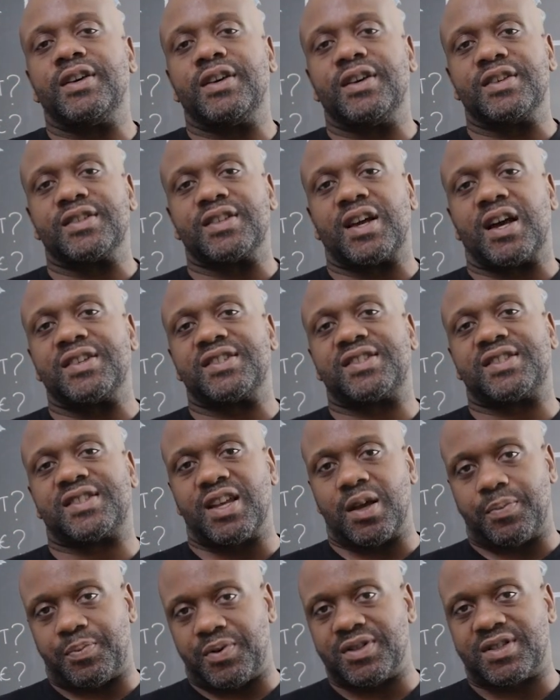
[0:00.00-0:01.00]
is I
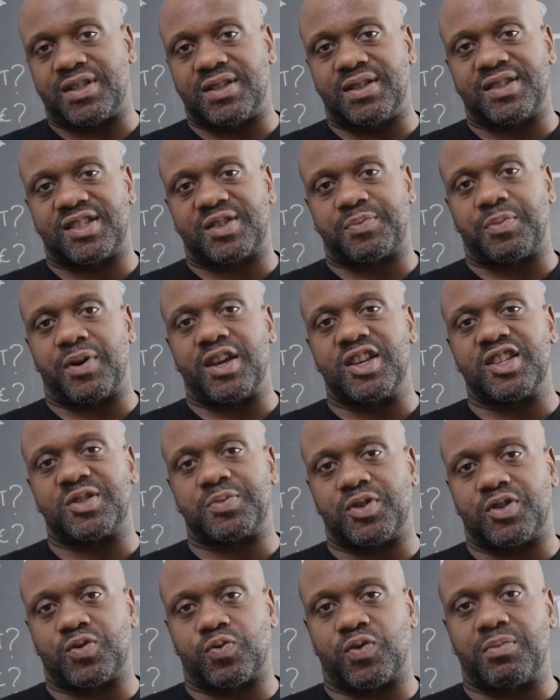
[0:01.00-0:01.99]
step into the space
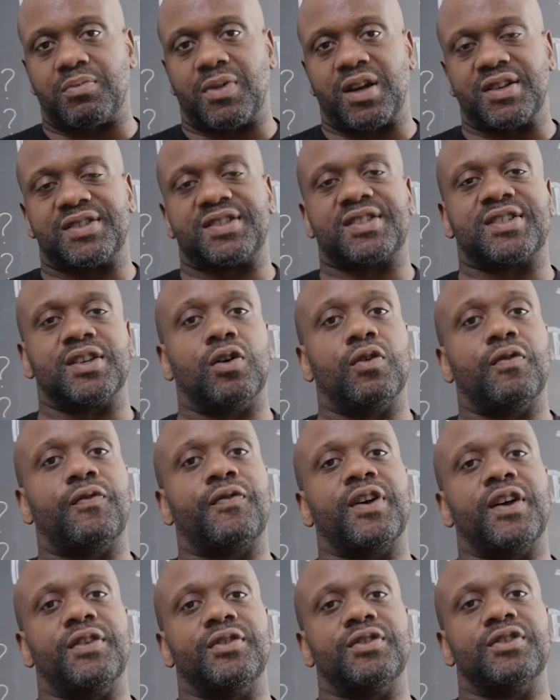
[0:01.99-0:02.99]
between
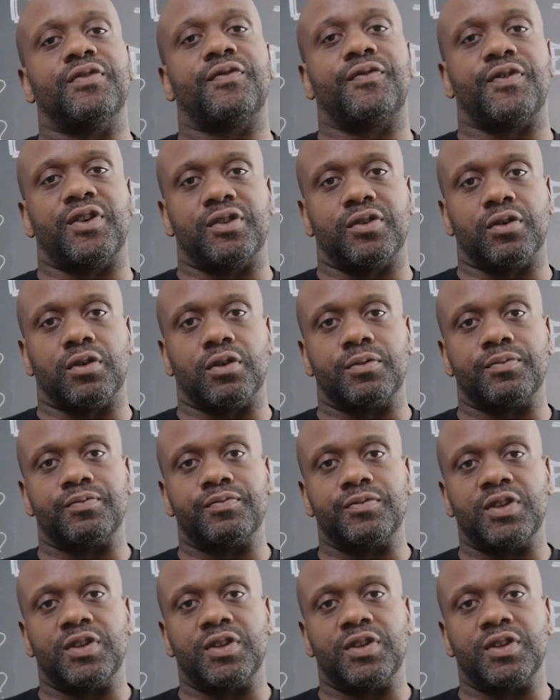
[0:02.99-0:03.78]
myself and the defender.